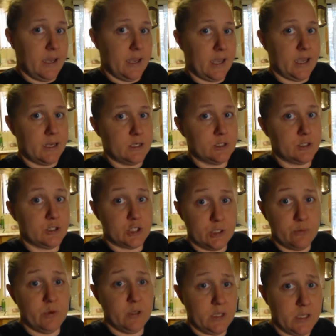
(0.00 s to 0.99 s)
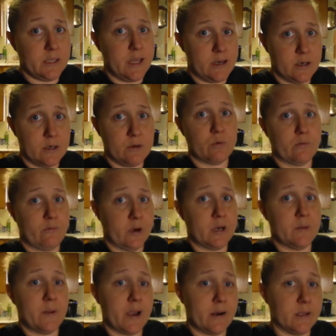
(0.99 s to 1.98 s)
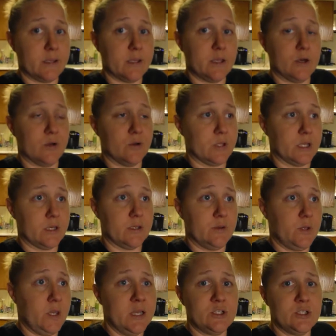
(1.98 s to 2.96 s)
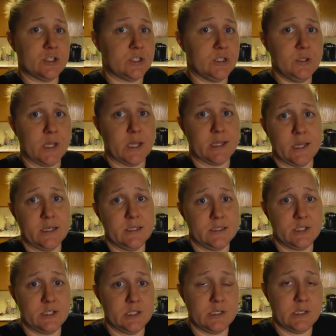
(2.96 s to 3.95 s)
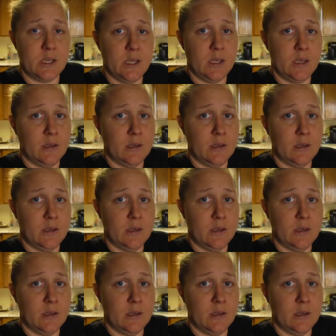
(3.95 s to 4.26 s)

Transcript: and she really laid into her friend about it, you know, that you can't just do that. That's just,